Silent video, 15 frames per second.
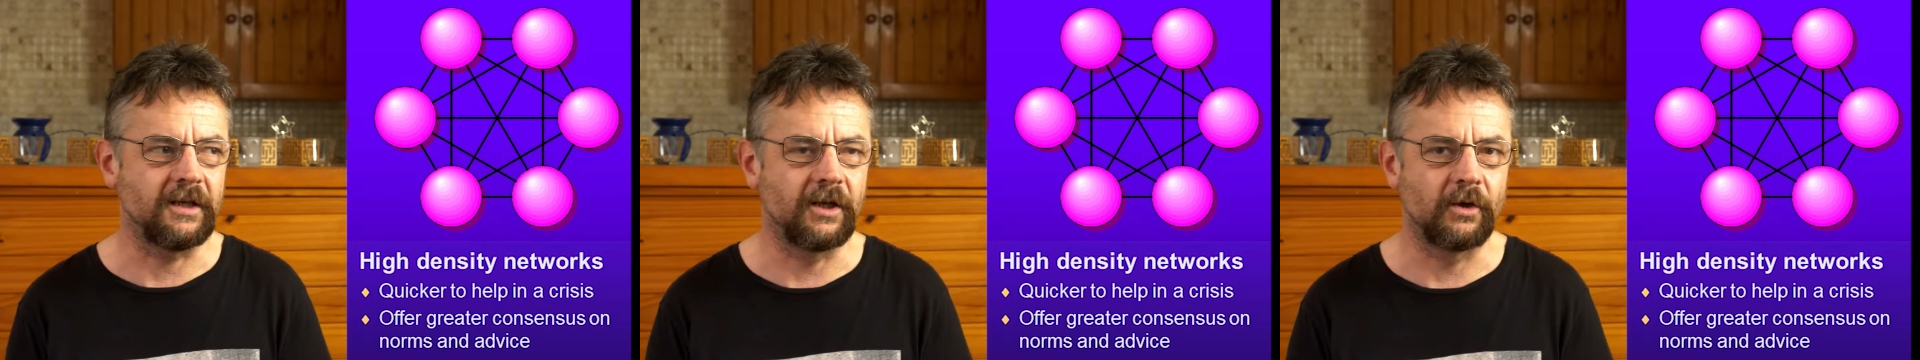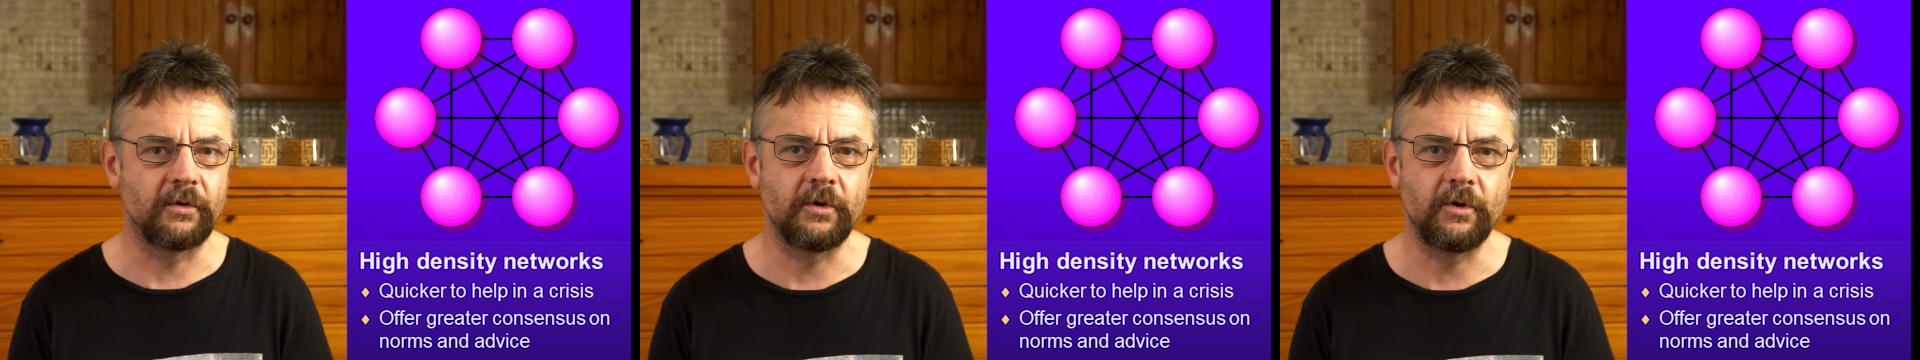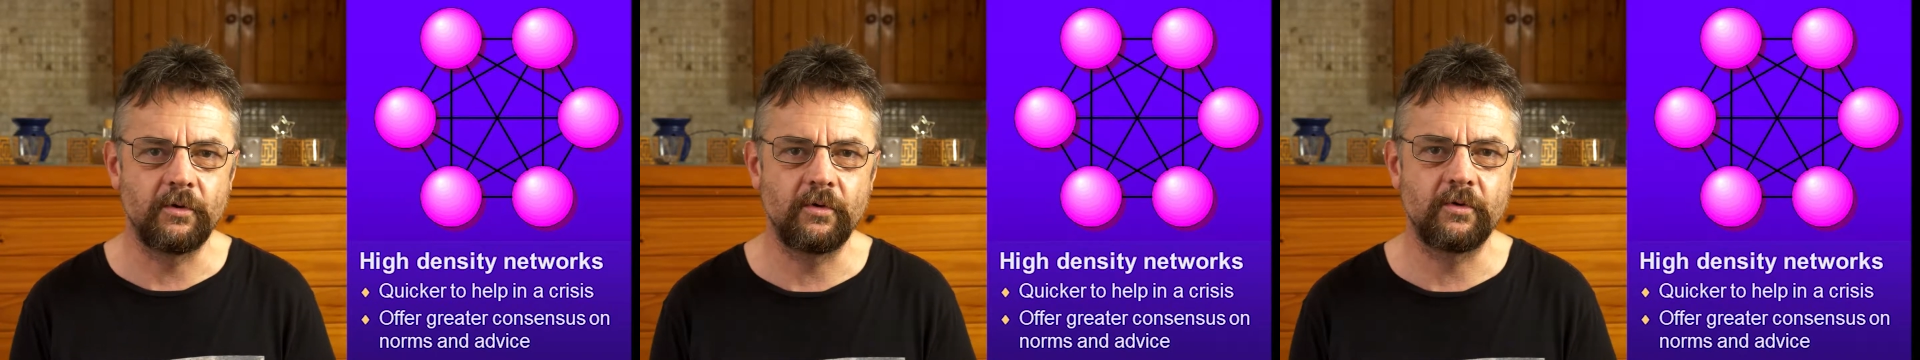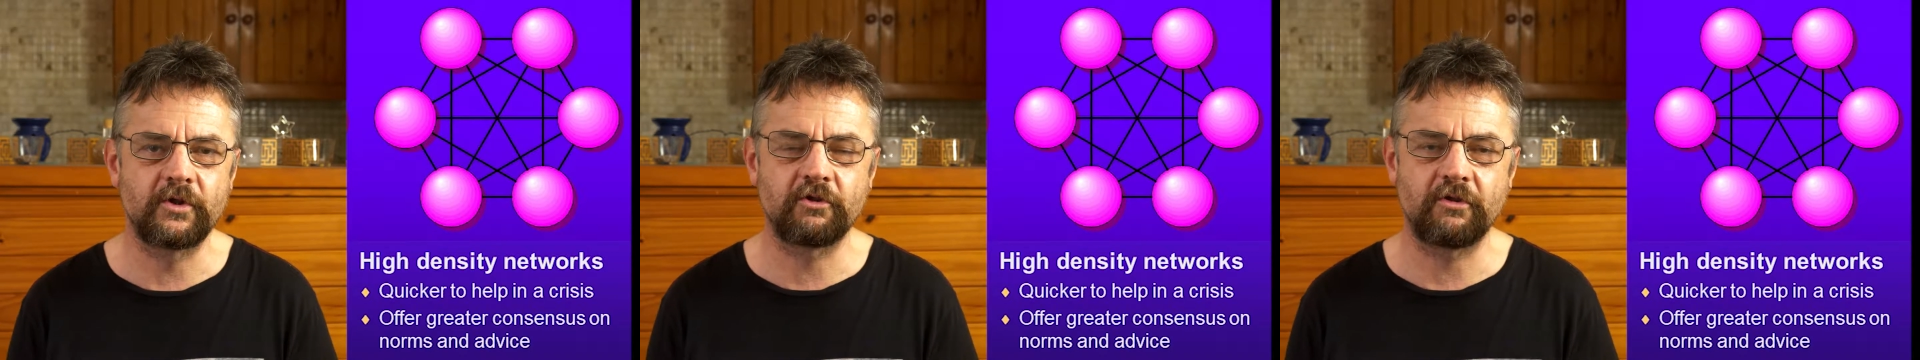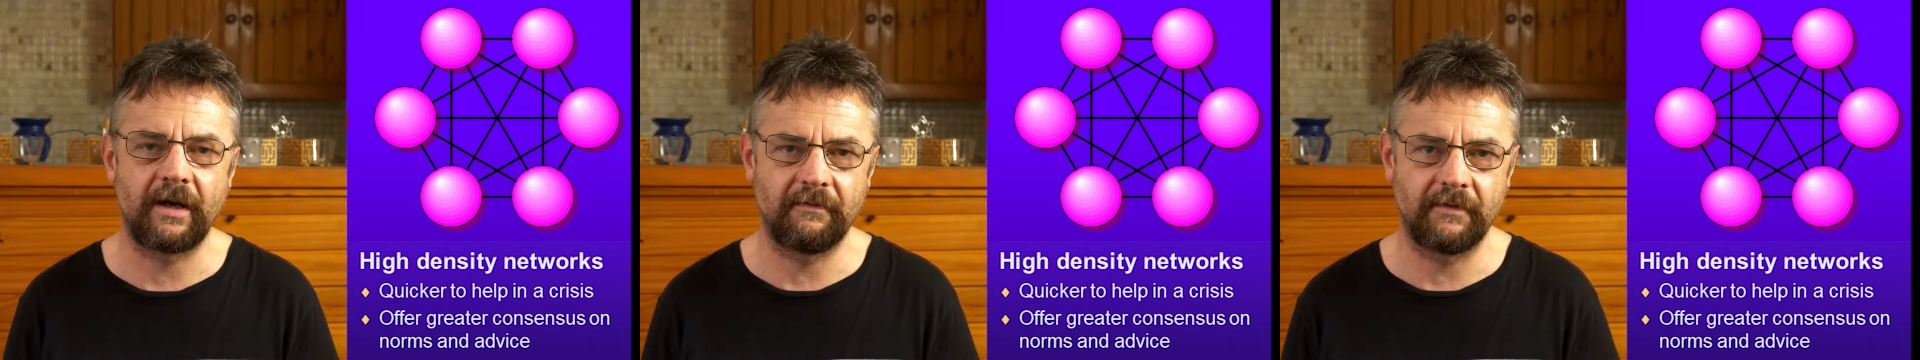News
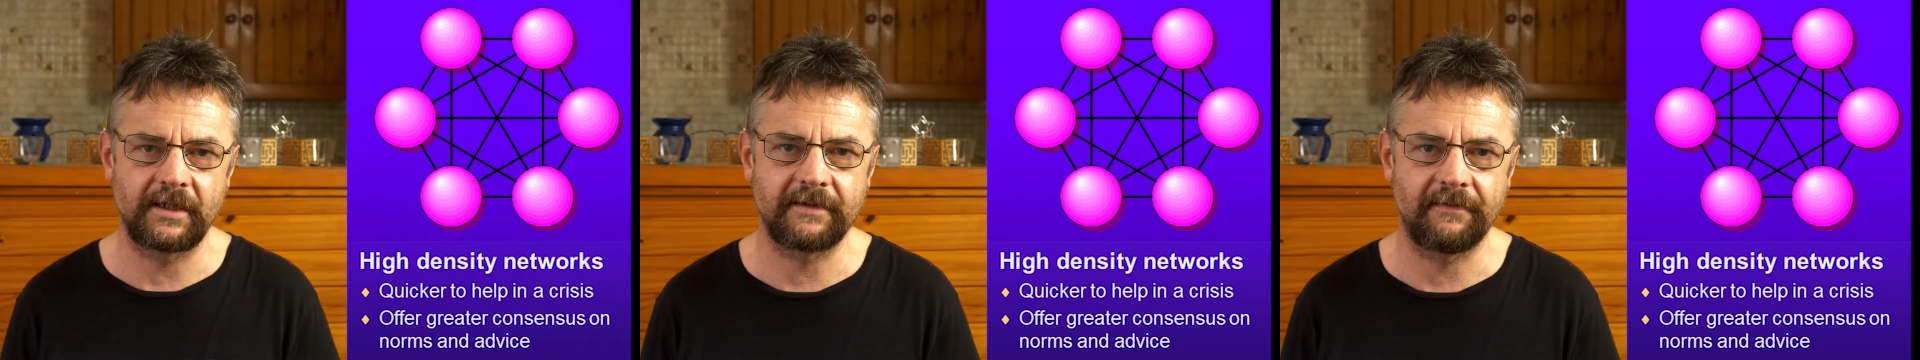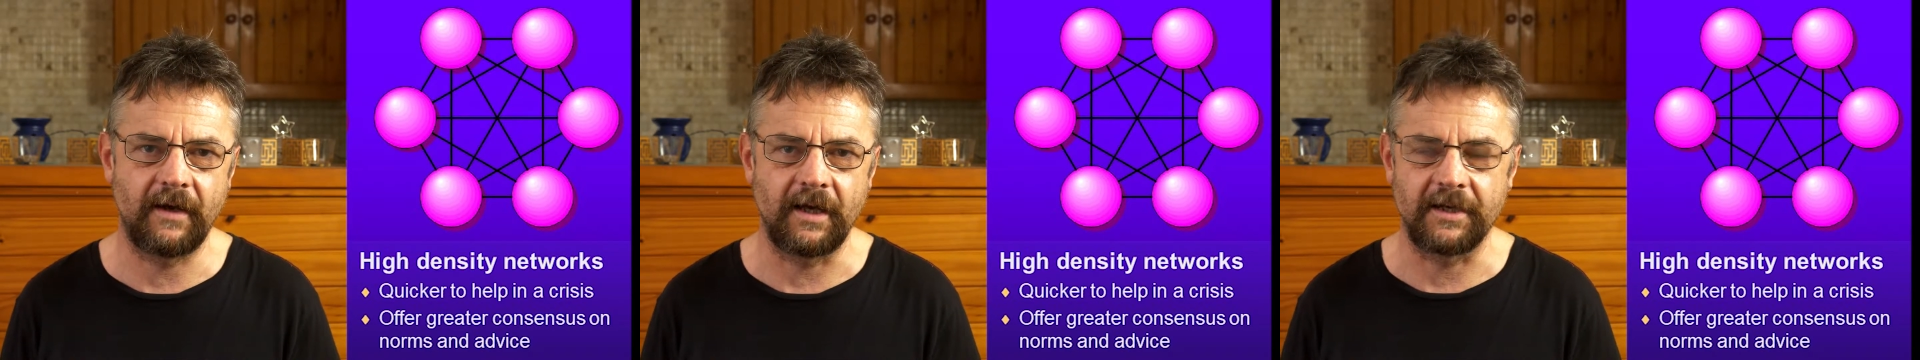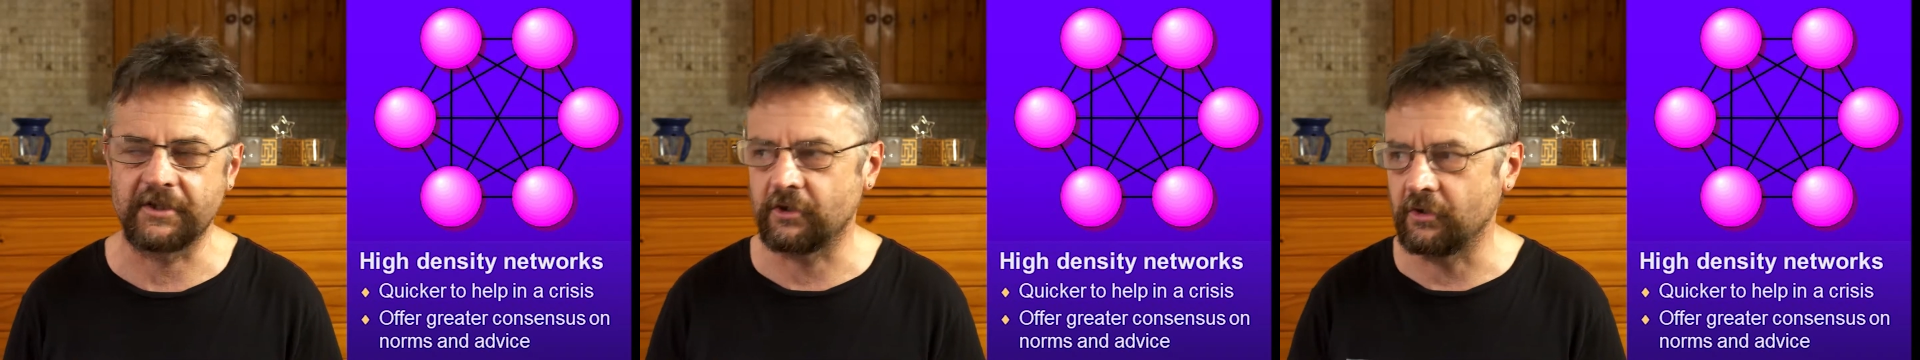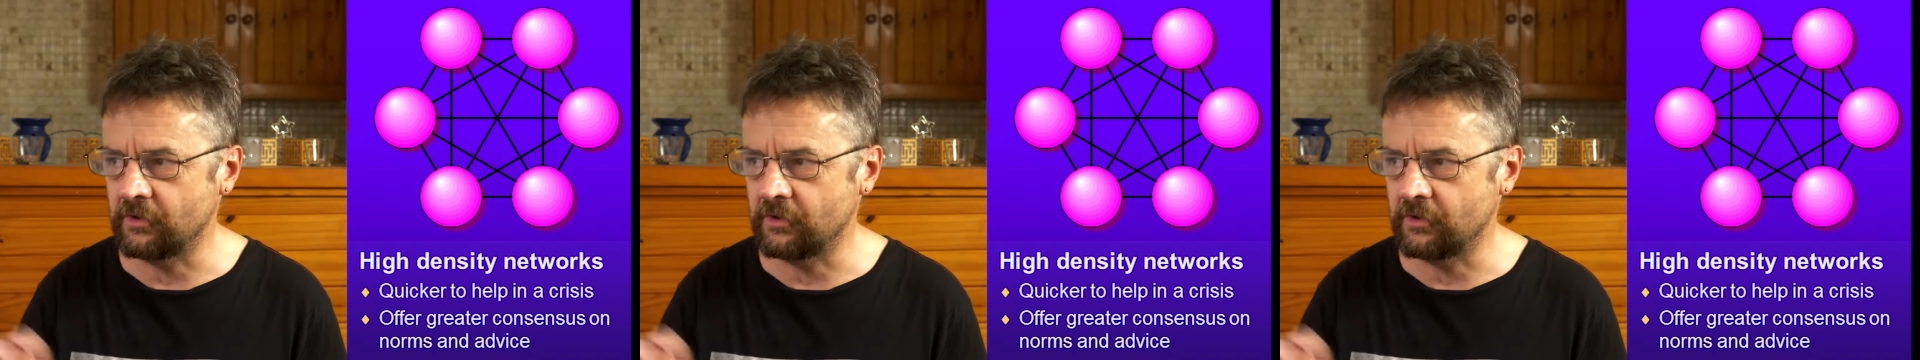travels fast.